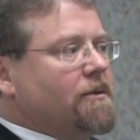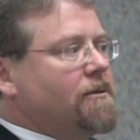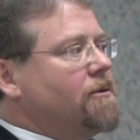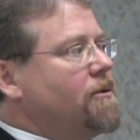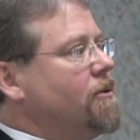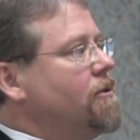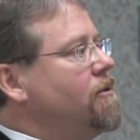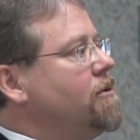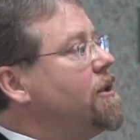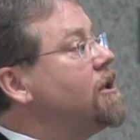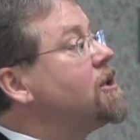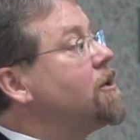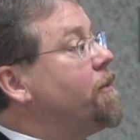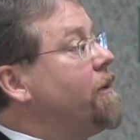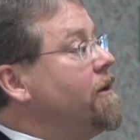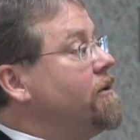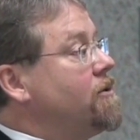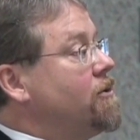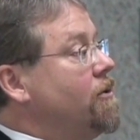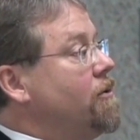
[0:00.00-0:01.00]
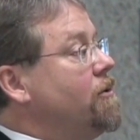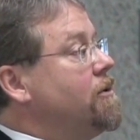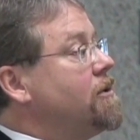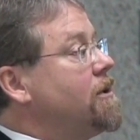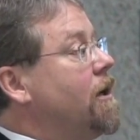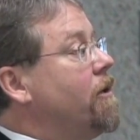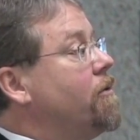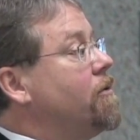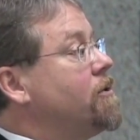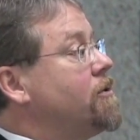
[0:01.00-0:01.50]
to discipline students
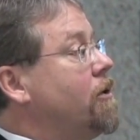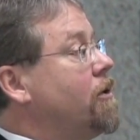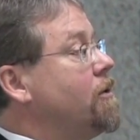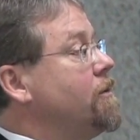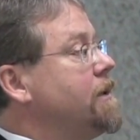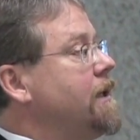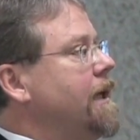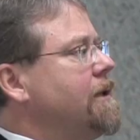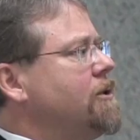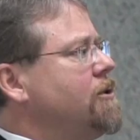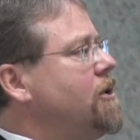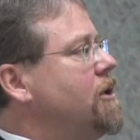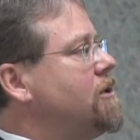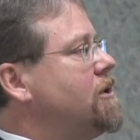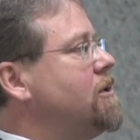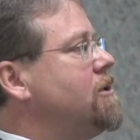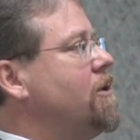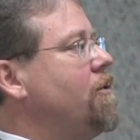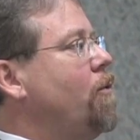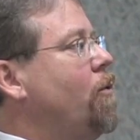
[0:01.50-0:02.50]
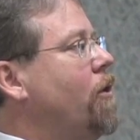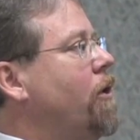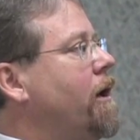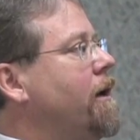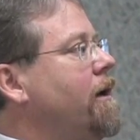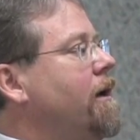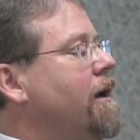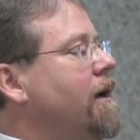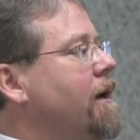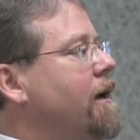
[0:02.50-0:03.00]
under those circumstances, just as you
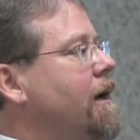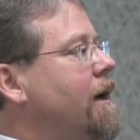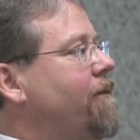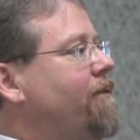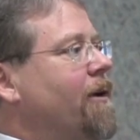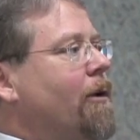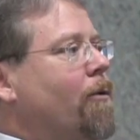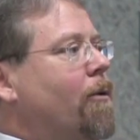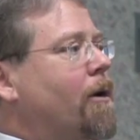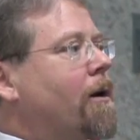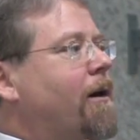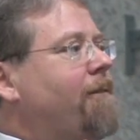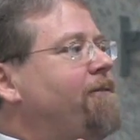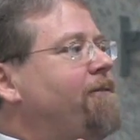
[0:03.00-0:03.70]
would if there were a